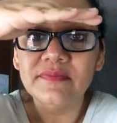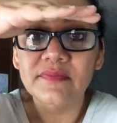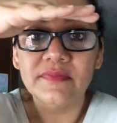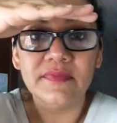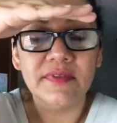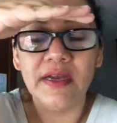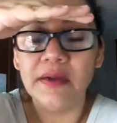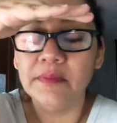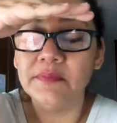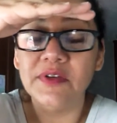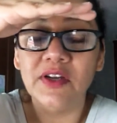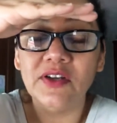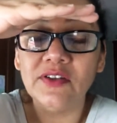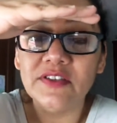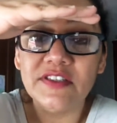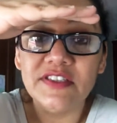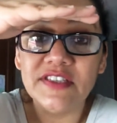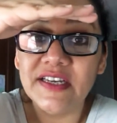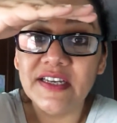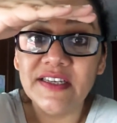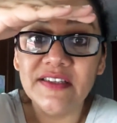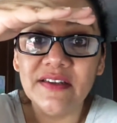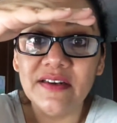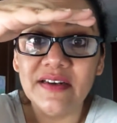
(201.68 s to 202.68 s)
I'm not
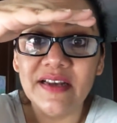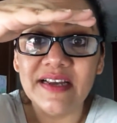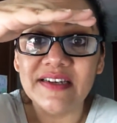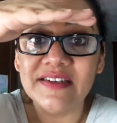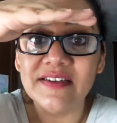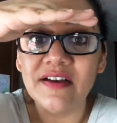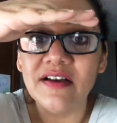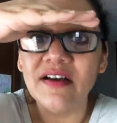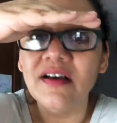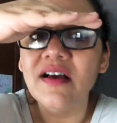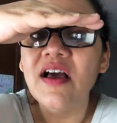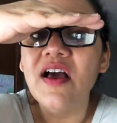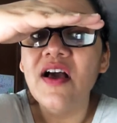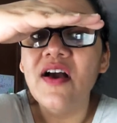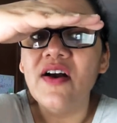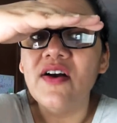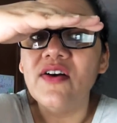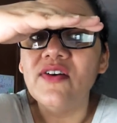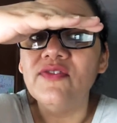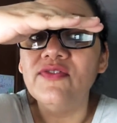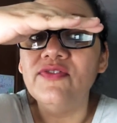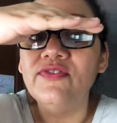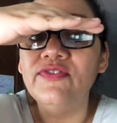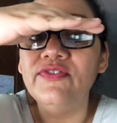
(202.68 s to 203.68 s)
saying the letter
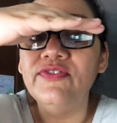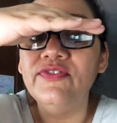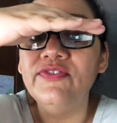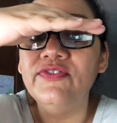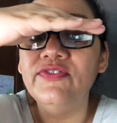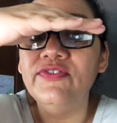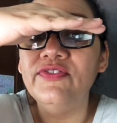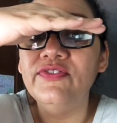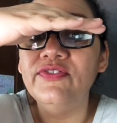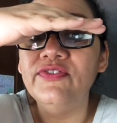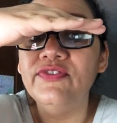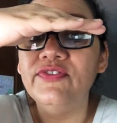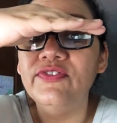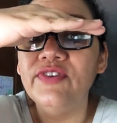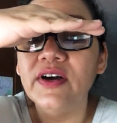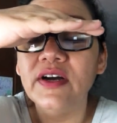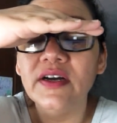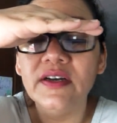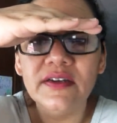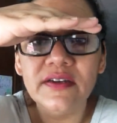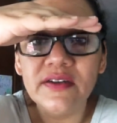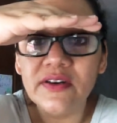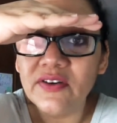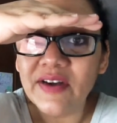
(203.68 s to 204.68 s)

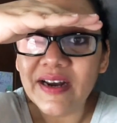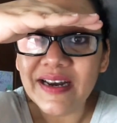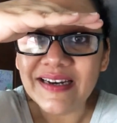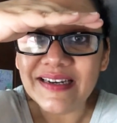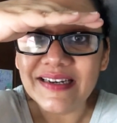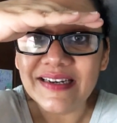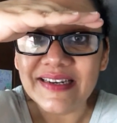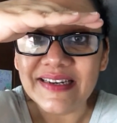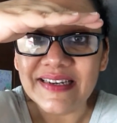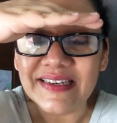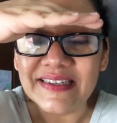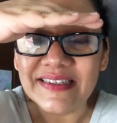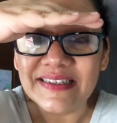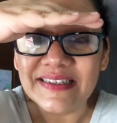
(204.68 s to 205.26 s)
correctly.